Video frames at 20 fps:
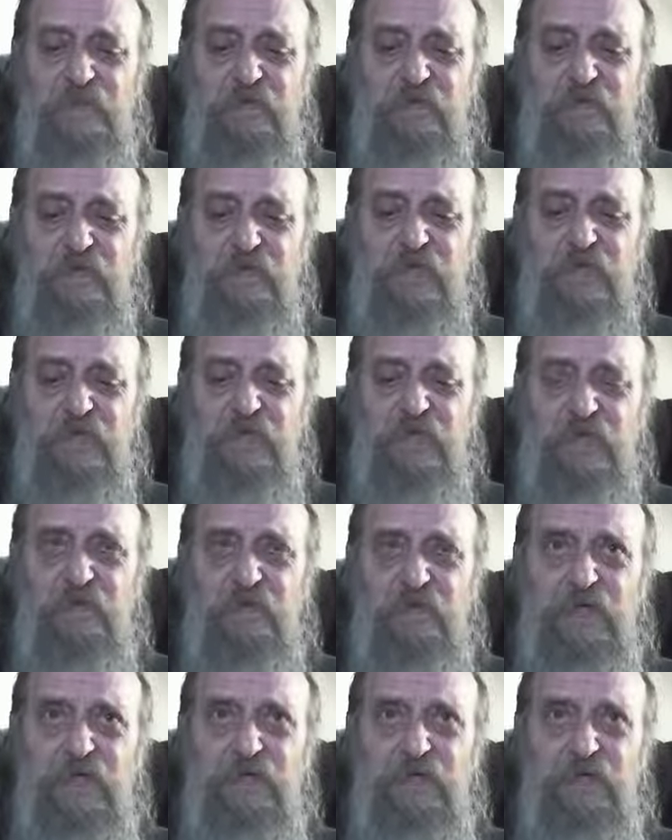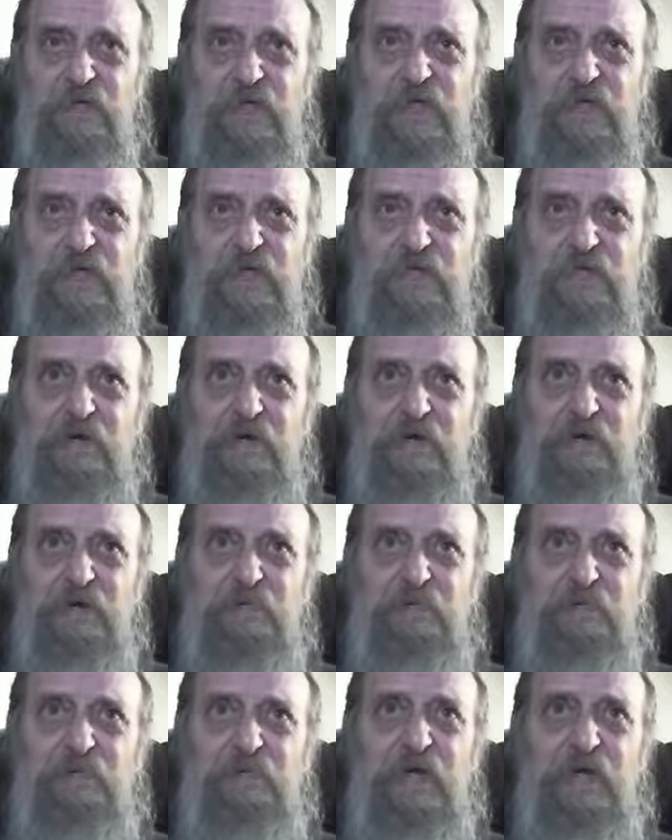when it when when it
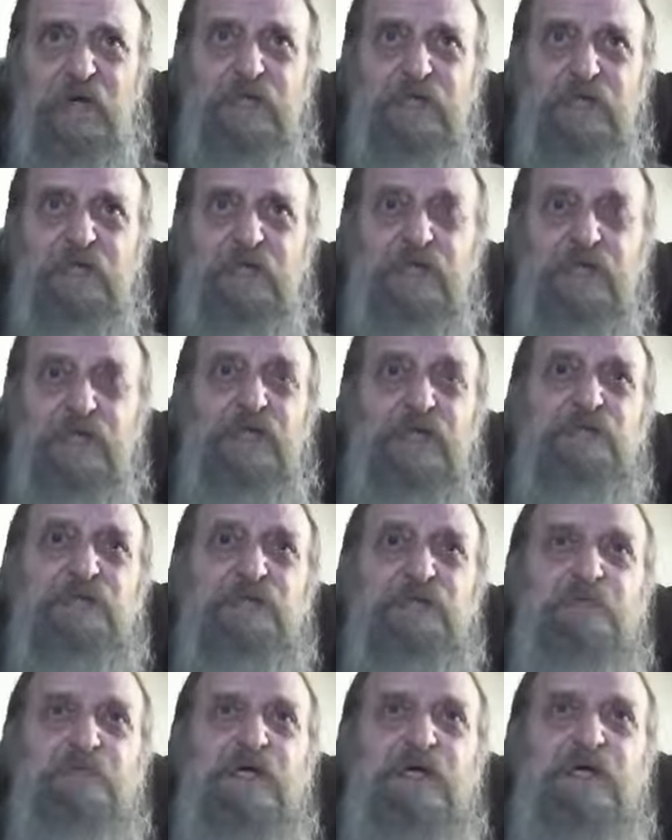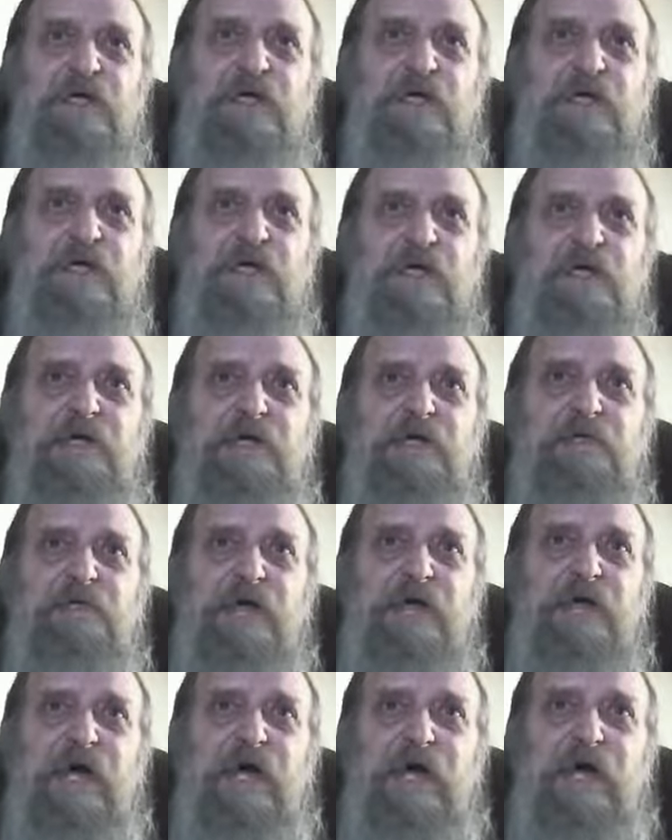talks about judgment and
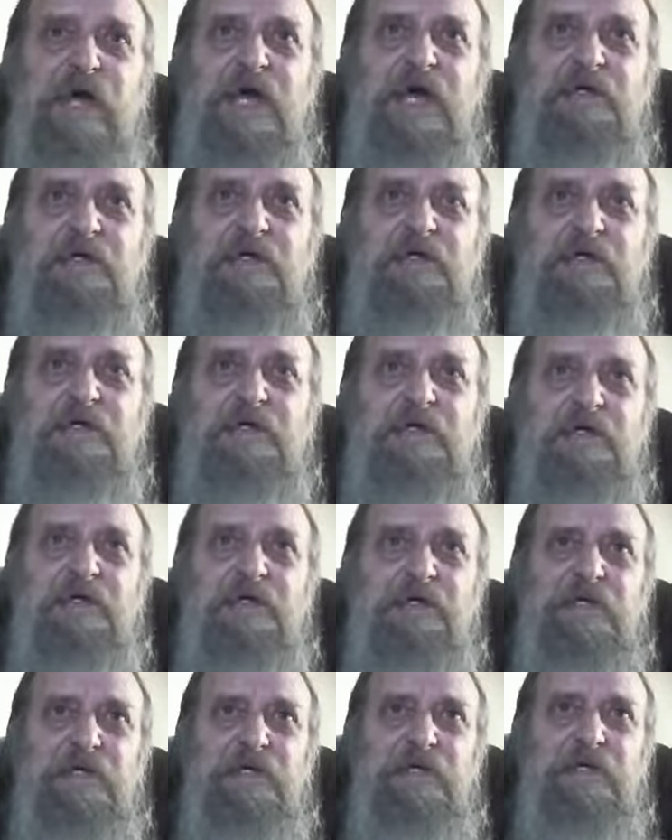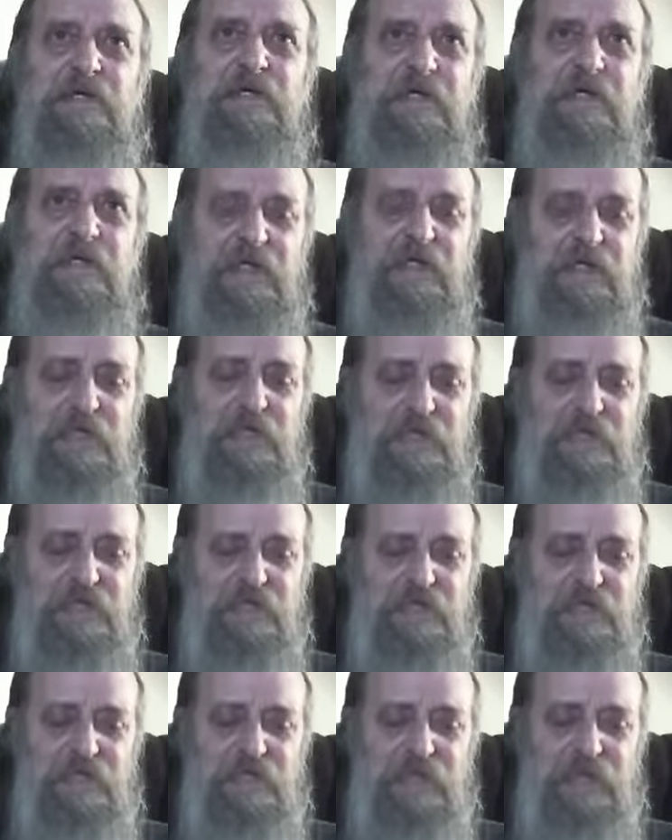wrath and
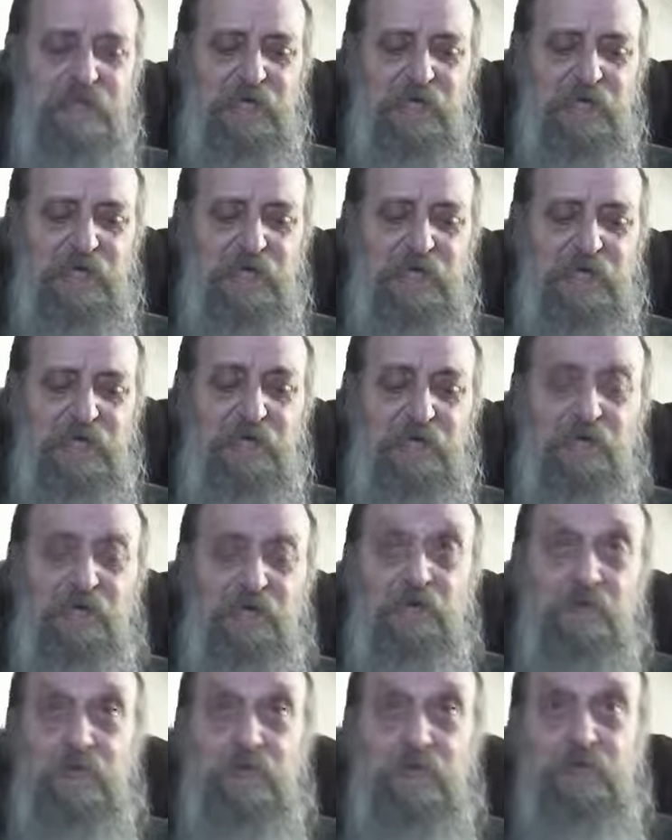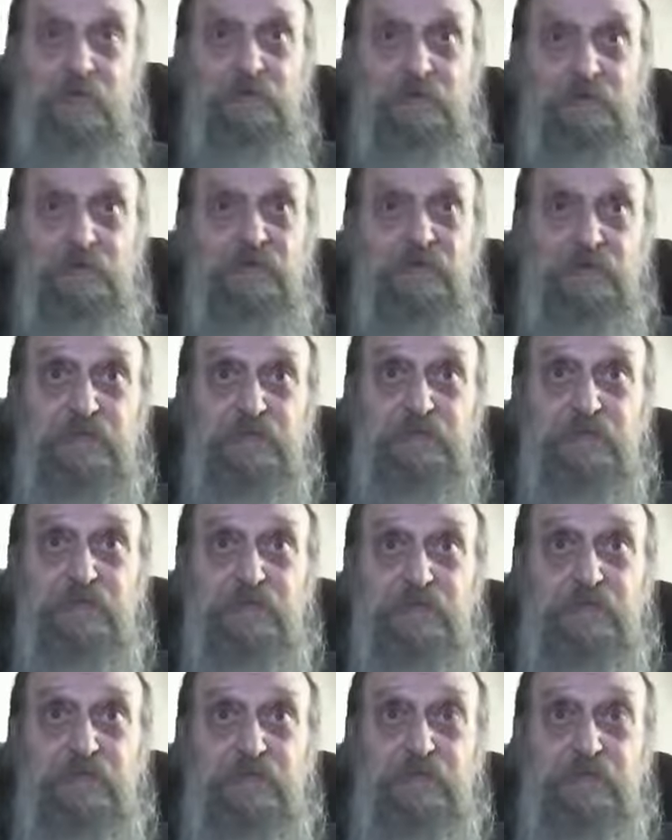all that, well, those
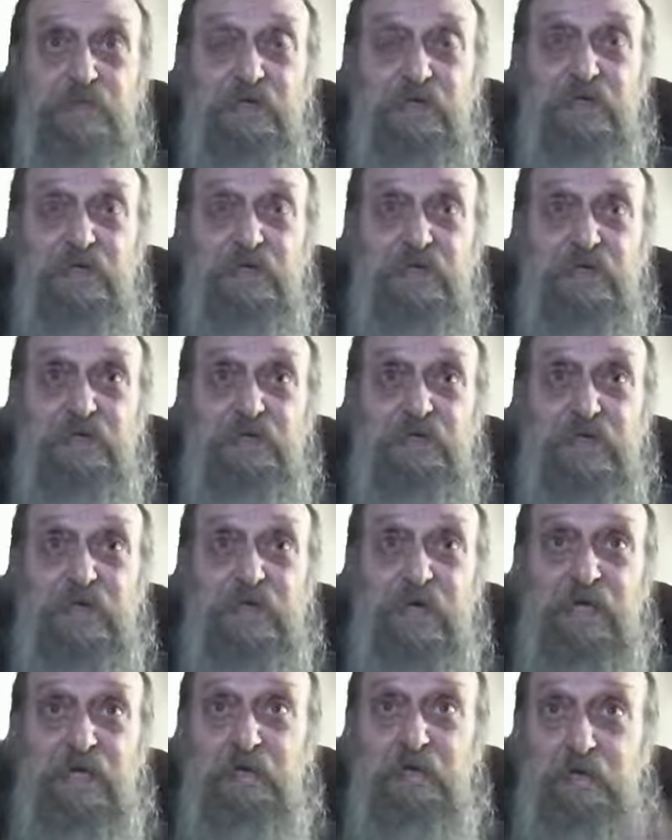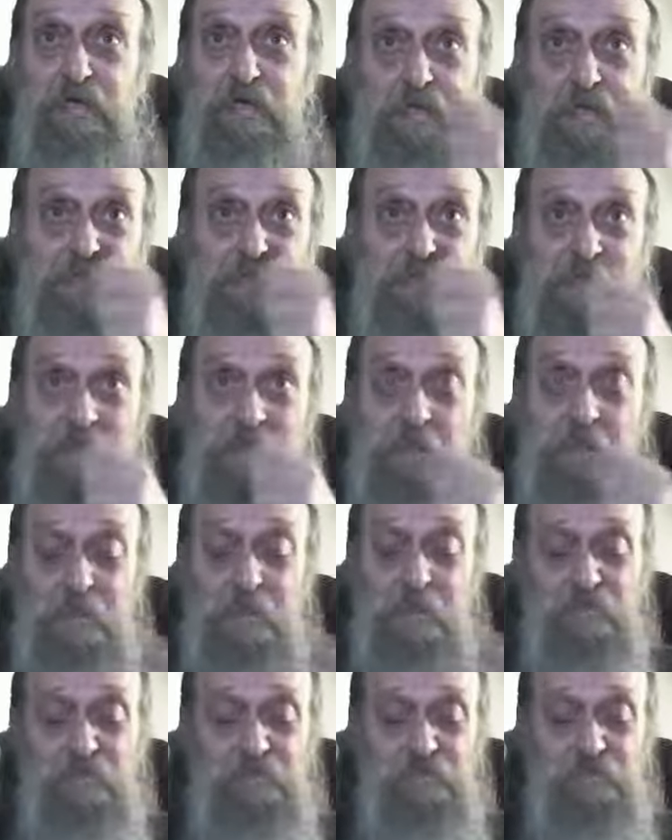are good examples.
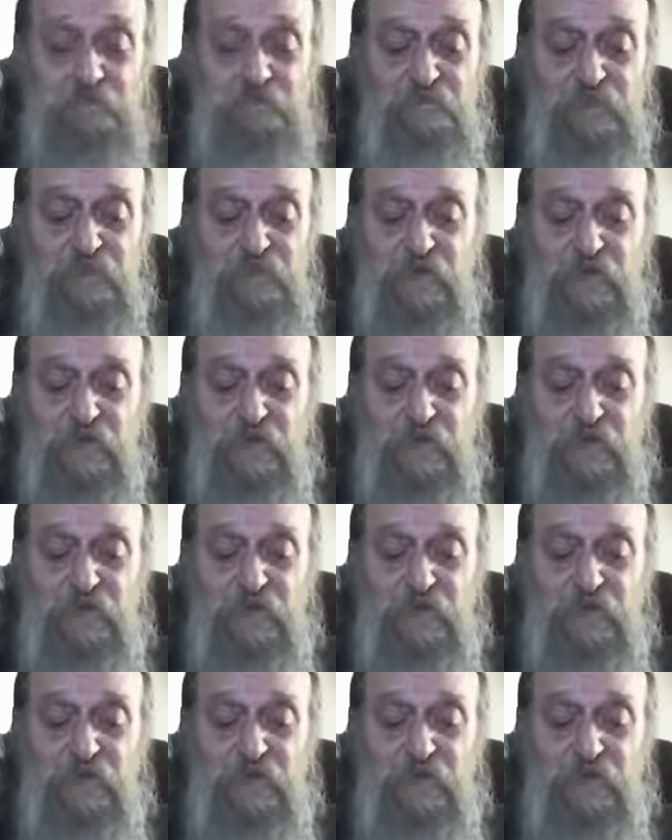Uh,